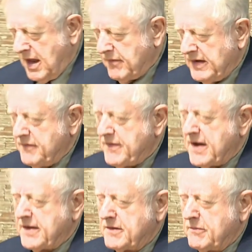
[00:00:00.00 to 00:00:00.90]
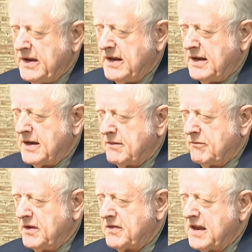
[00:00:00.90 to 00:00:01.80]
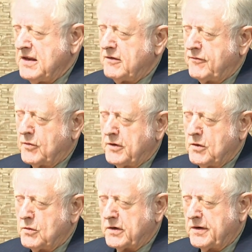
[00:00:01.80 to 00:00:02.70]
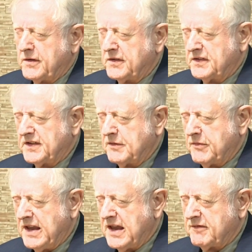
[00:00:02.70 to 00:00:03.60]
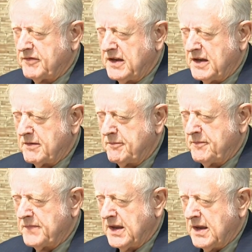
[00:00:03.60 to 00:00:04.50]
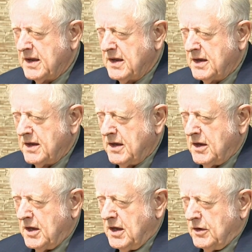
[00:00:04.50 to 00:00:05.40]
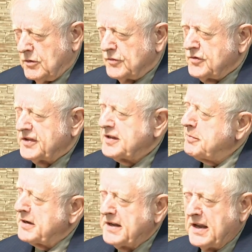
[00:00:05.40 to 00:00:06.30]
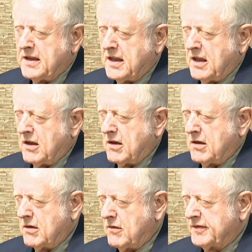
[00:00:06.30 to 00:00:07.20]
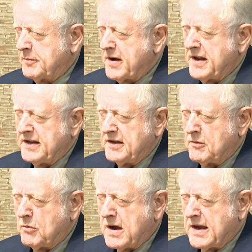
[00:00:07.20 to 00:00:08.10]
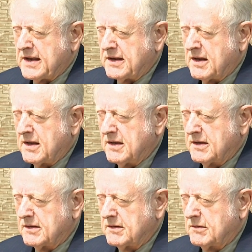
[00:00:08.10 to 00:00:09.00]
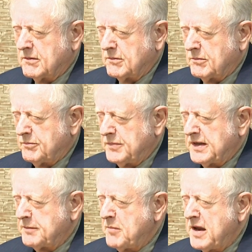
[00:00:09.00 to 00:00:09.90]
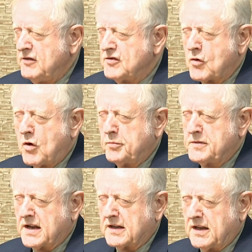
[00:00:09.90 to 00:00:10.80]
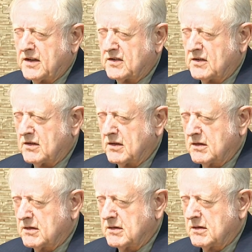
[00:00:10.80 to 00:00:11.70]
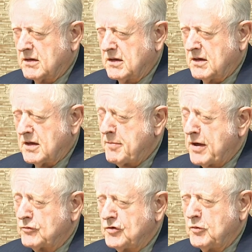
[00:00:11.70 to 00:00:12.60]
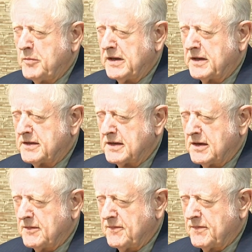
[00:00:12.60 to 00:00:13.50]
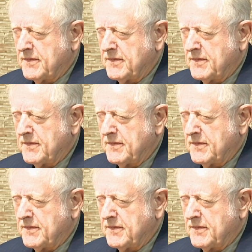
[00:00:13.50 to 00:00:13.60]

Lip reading: Heavenly Father, we thank you for the ordinance that we have here. Not just the partaking of the bread and the wine, but that major object lesson about humility.